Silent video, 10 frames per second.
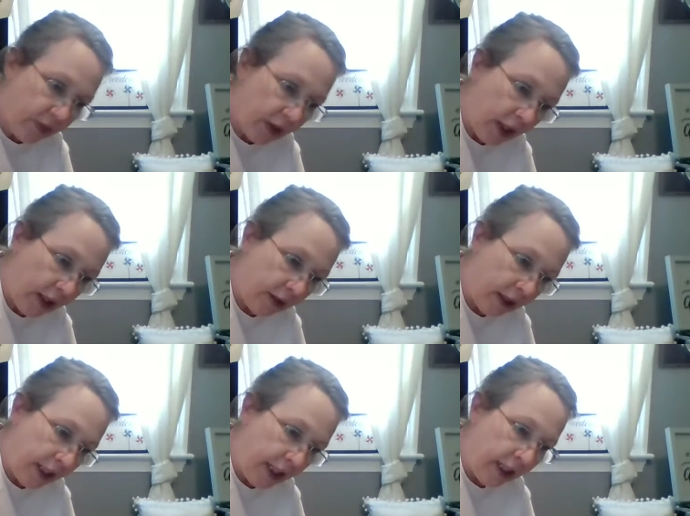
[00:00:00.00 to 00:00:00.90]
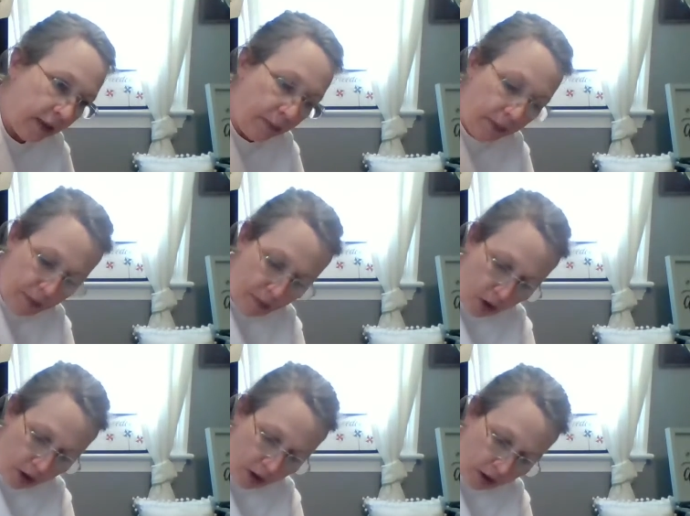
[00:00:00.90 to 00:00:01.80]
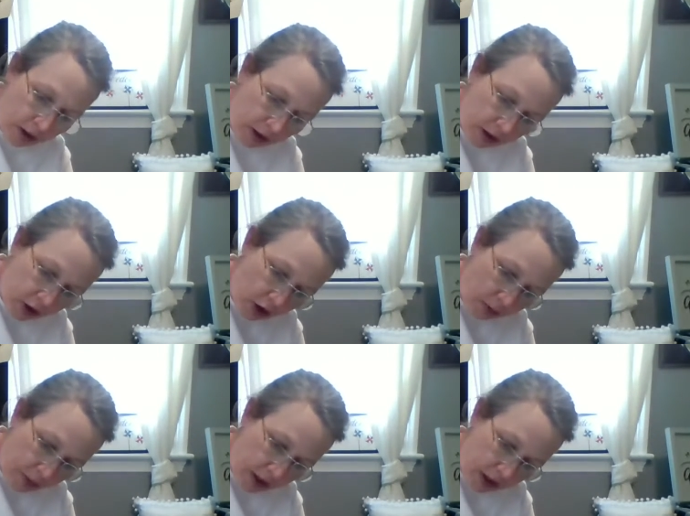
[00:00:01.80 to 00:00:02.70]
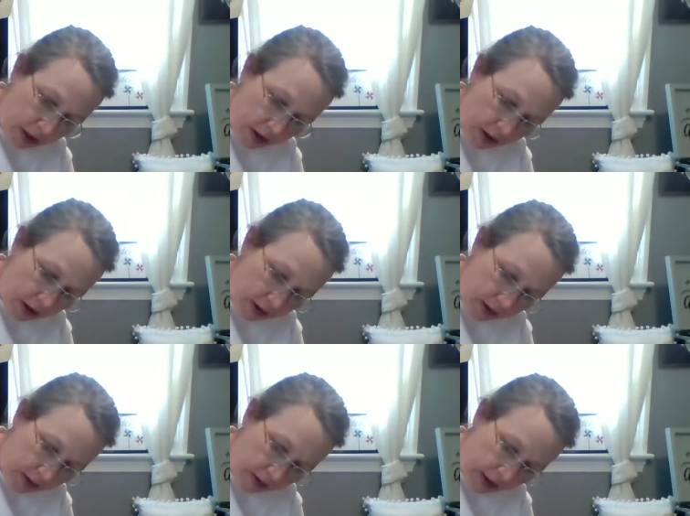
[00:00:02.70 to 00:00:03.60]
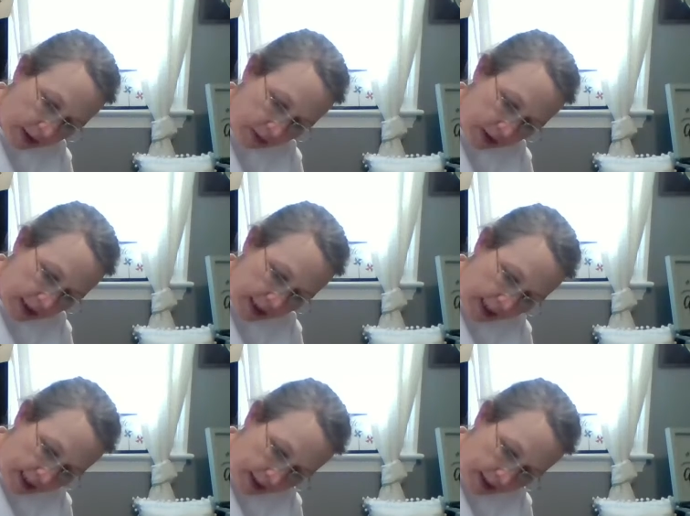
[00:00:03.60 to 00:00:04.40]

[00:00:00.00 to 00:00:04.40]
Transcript: I'm going to need a bit more chalk paste. That was not